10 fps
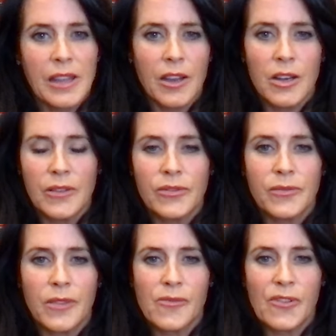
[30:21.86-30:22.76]
They all have
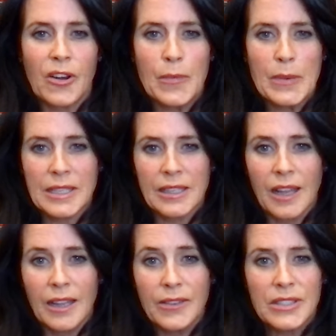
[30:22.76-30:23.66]
very busy
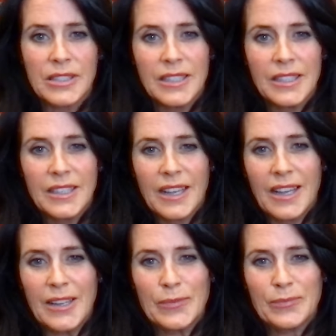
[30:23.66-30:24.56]
lives.
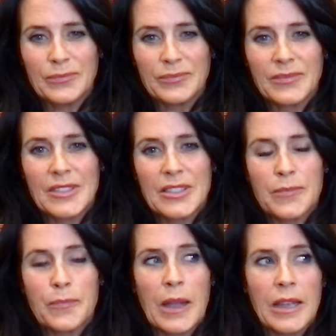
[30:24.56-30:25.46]
Um,
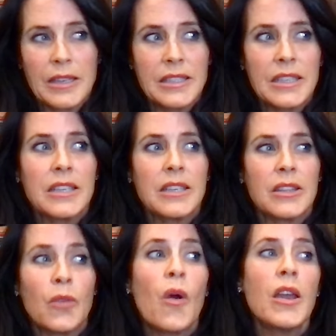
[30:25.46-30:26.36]
but
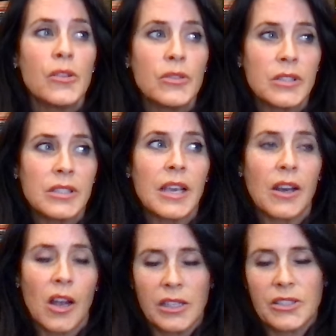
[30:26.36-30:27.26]
the one who's a
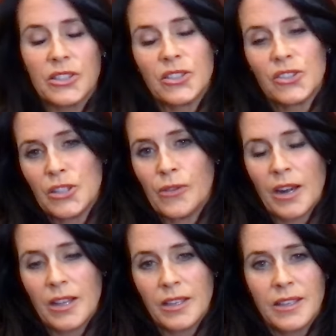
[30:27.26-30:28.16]
psychologist, she
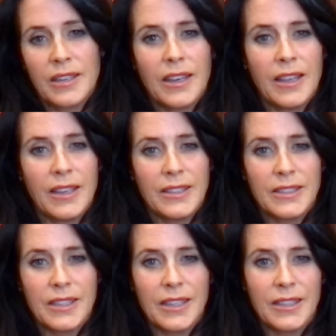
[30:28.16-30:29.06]
read it and
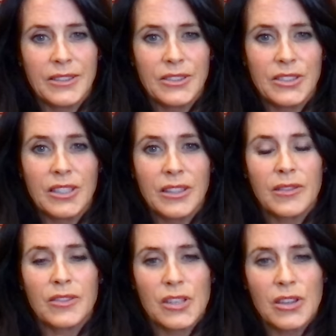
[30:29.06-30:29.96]
uh, she
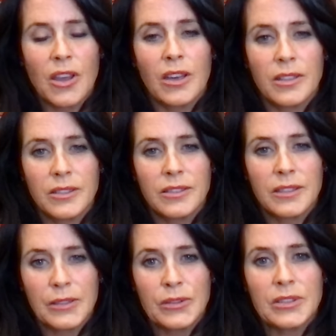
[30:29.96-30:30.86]
she thought
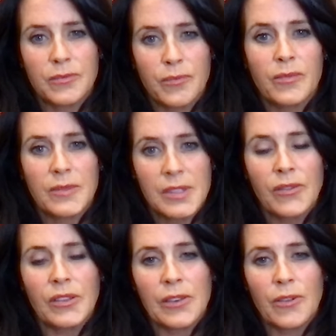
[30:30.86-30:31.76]
it was
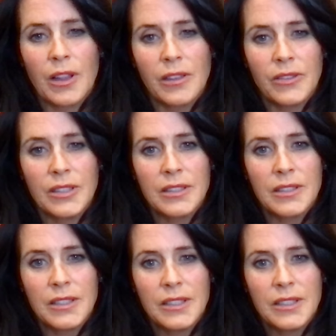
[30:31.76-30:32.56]
definitely relevant.